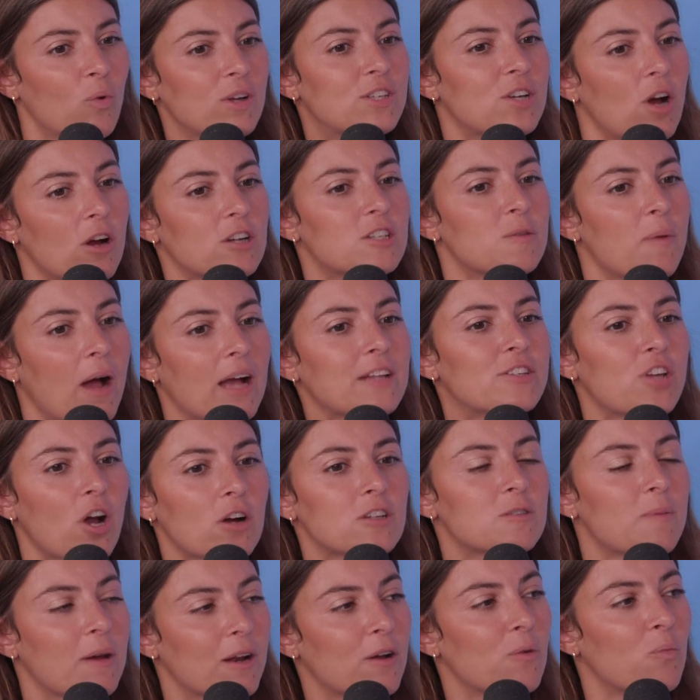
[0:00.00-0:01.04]
We talked. I
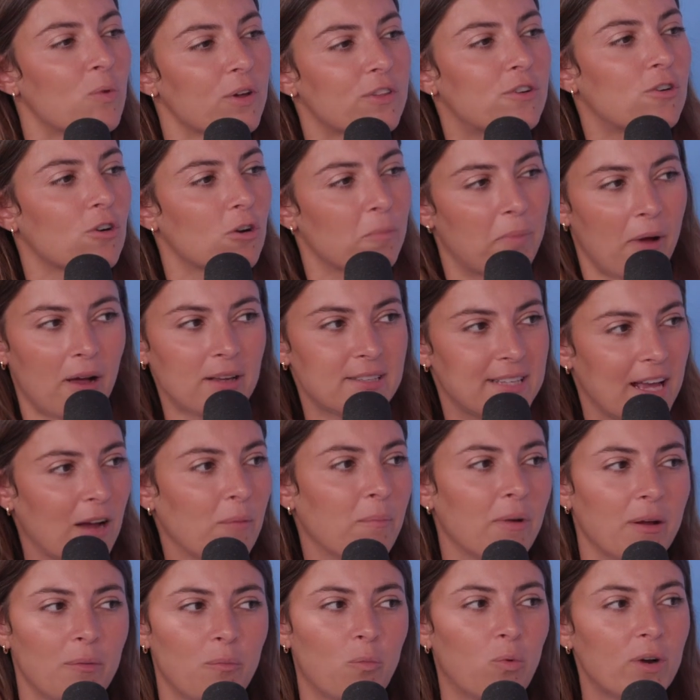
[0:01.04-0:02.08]
talked about it with Girl Boss
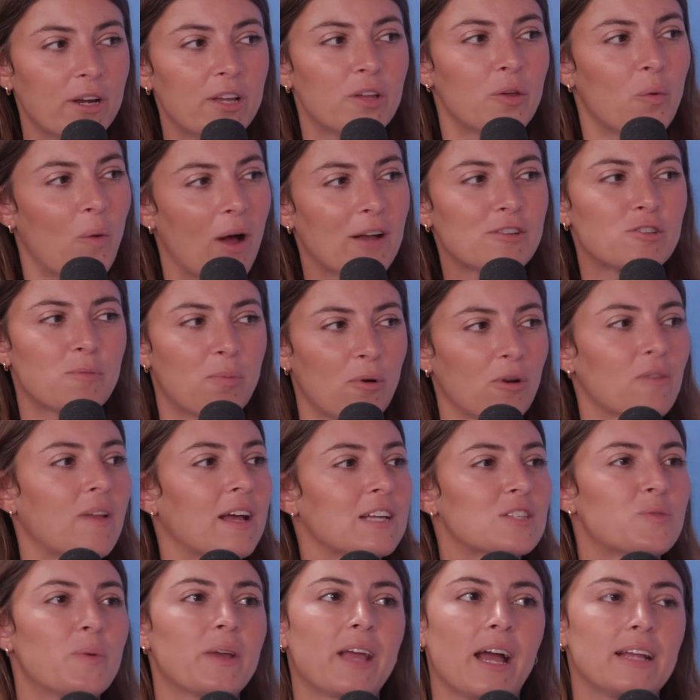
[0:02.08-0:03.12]
Town, but Weekly Watch Report
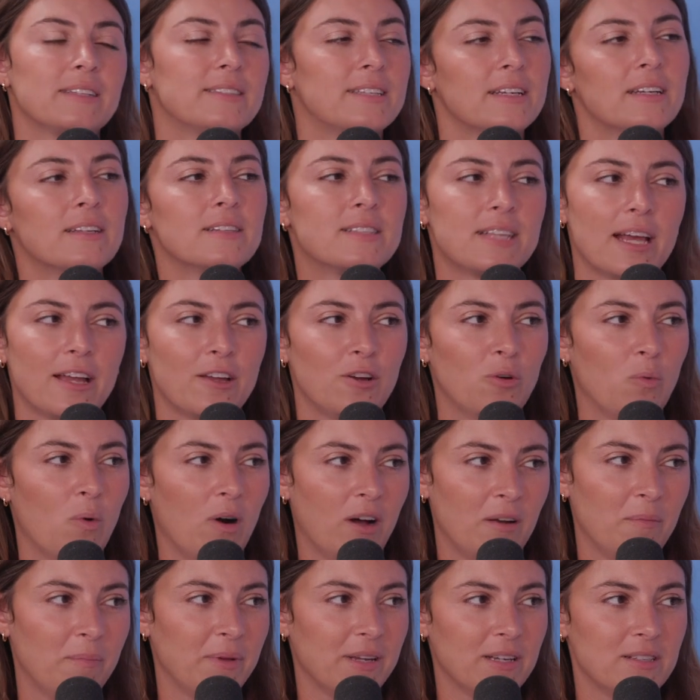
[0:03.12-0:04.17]
last week, I didn't say who
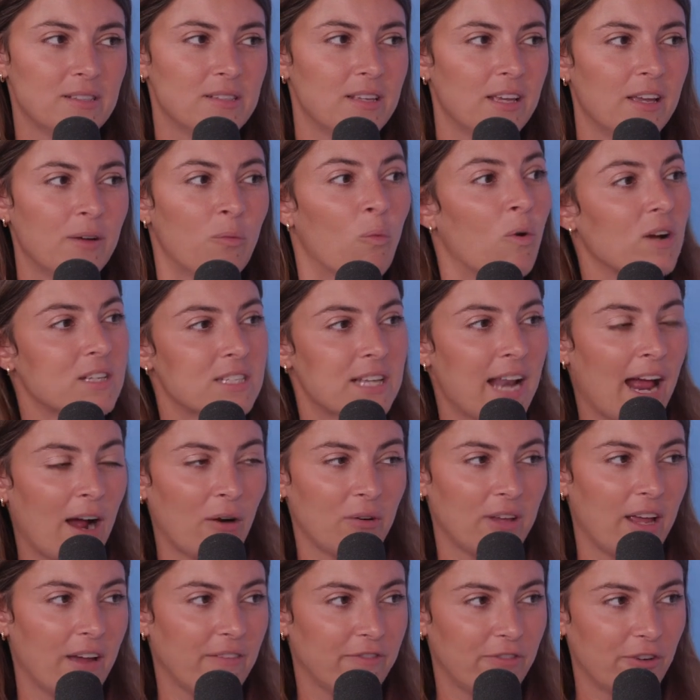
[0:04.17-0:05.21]
won because it wasn't
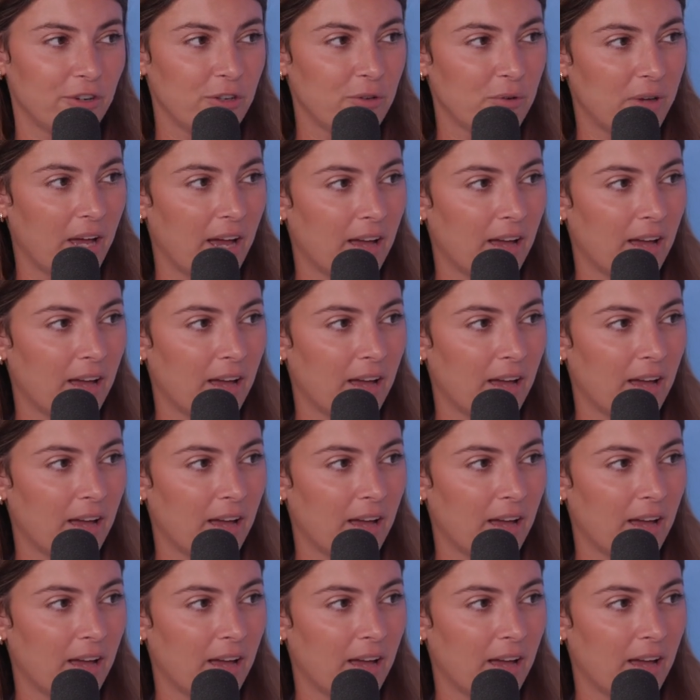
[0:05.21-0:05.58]
out yet for U